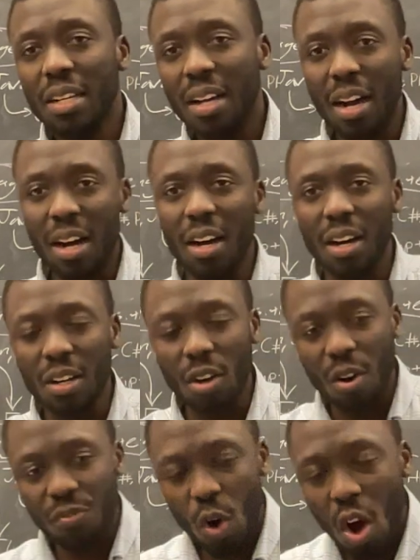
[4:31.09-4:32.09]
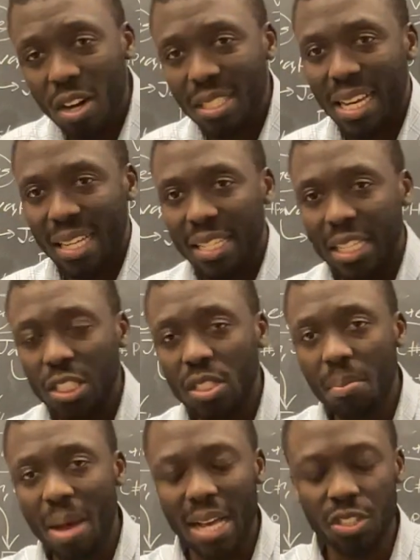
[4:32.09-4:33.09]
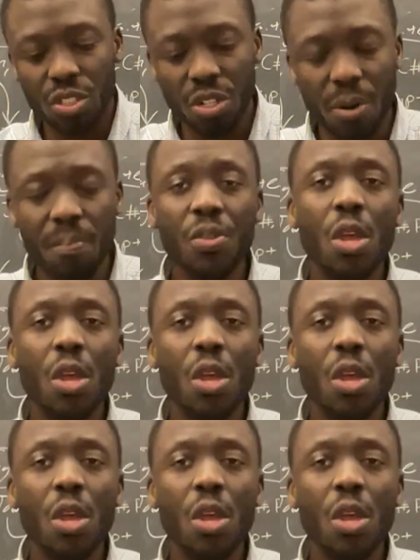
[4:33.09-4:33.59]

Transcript: of content they need to master.